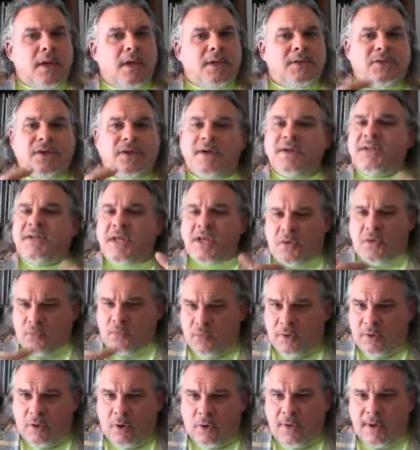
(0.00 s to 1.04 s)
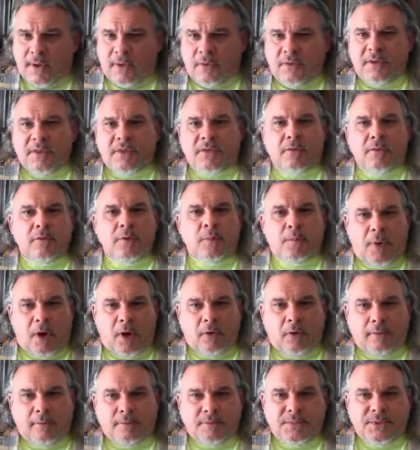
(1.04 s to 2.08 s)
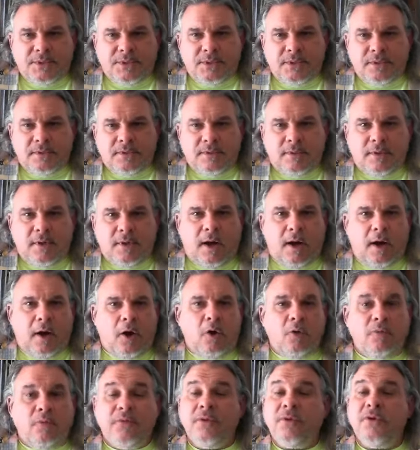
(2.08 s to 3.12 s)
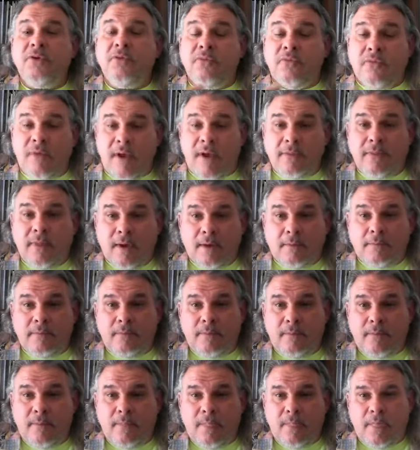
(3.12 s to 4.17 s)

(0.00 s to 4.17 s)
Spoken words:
So I'm going to take you real quickly through the poems. Hopefully you've read them.